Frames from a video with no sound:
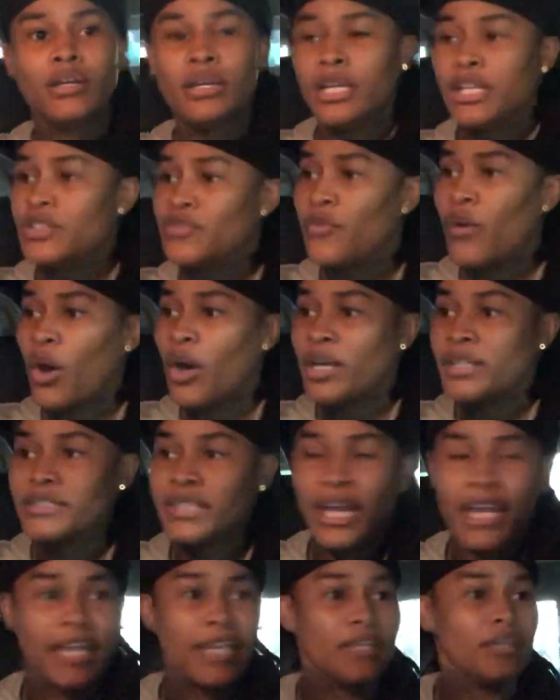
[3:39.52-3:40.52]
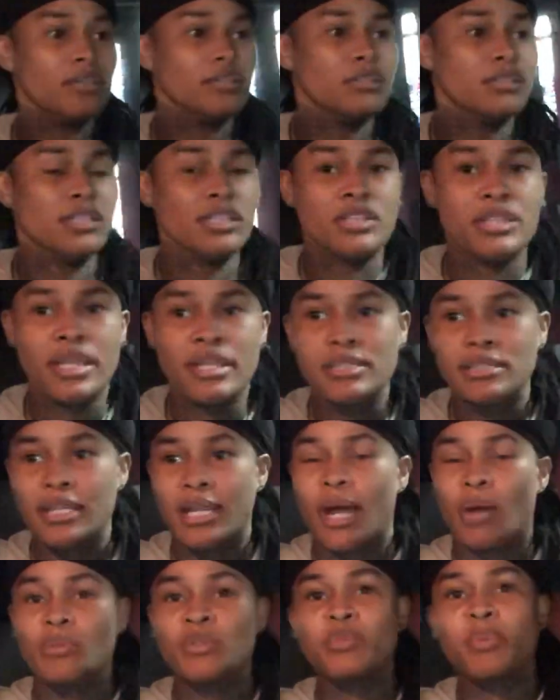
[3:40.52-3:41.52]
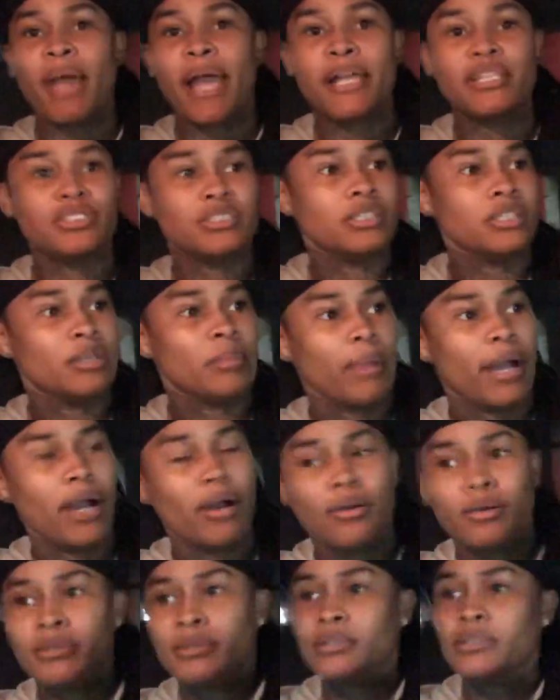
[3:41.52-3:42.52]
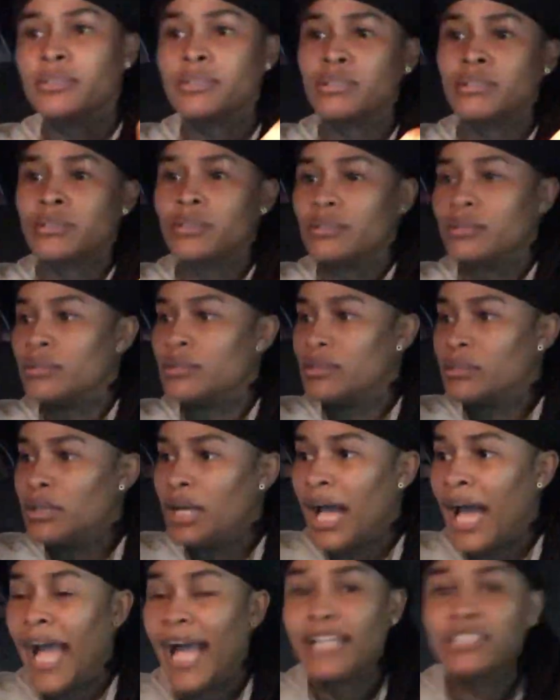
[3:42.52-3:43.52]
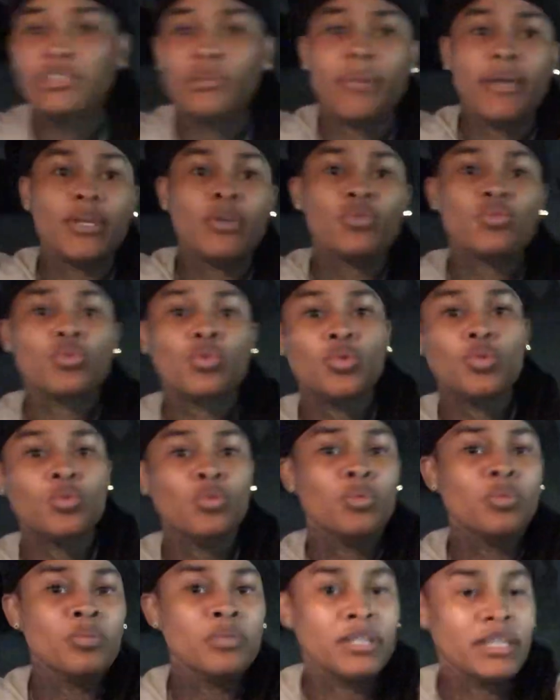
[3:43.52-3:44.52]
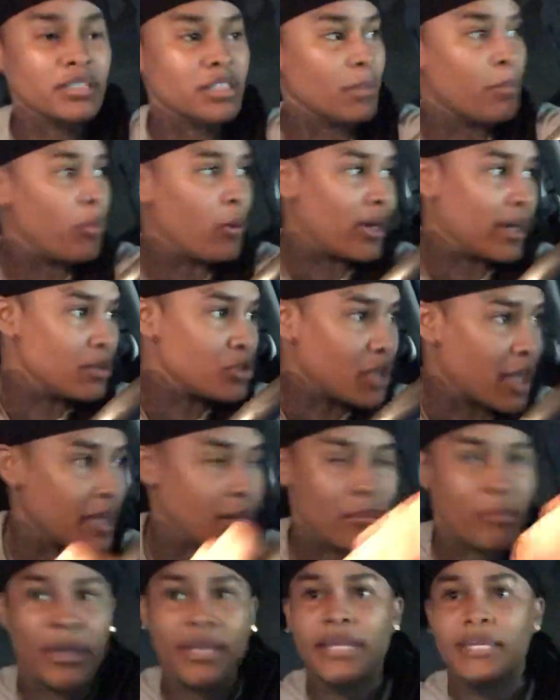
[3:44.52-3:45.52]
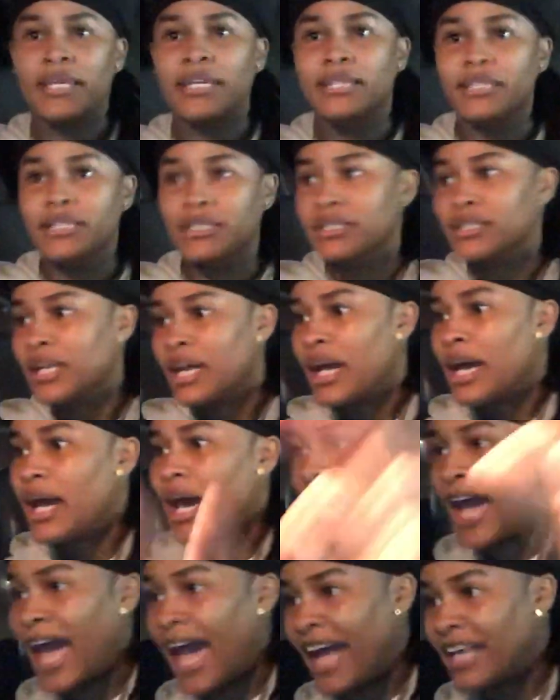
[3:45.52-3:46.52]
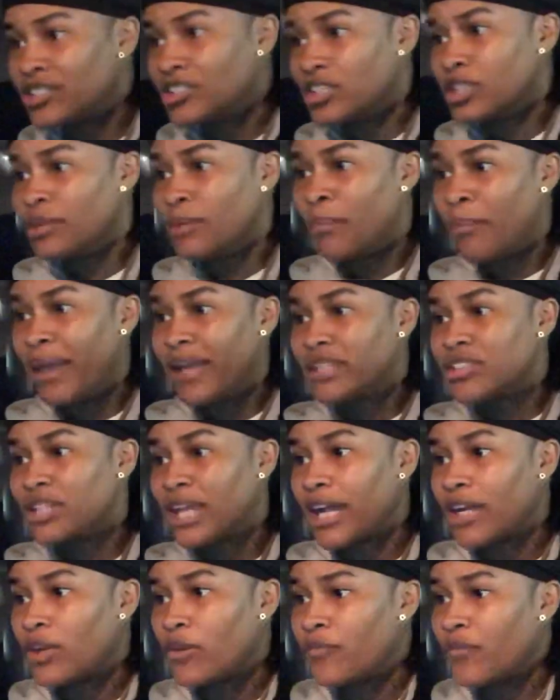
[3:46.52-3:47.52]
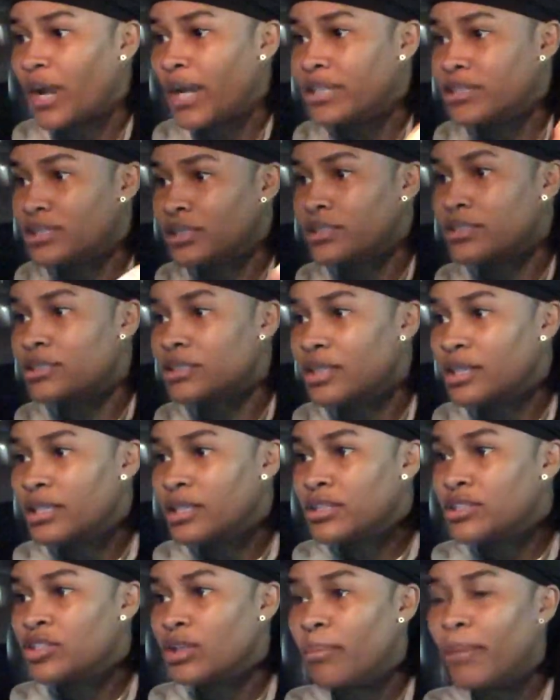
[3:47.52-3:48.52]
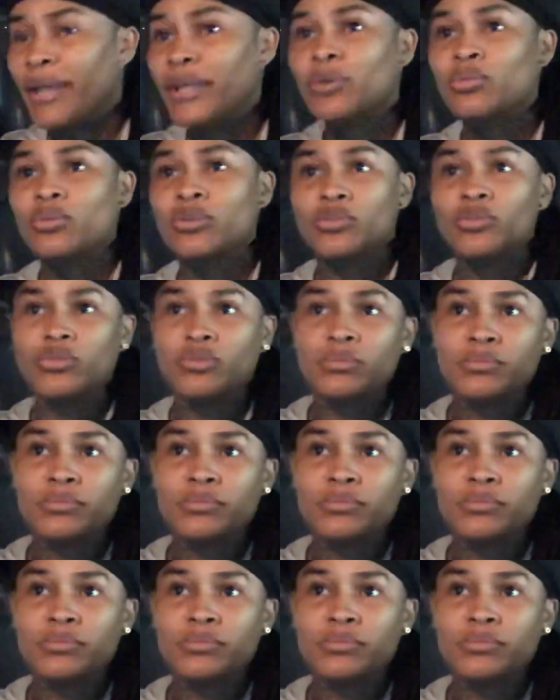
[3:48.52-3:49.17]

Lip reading: as far as the things that I was passionate about. I had to make room. The point I'm trying to make is I had to make sacrifices to make room.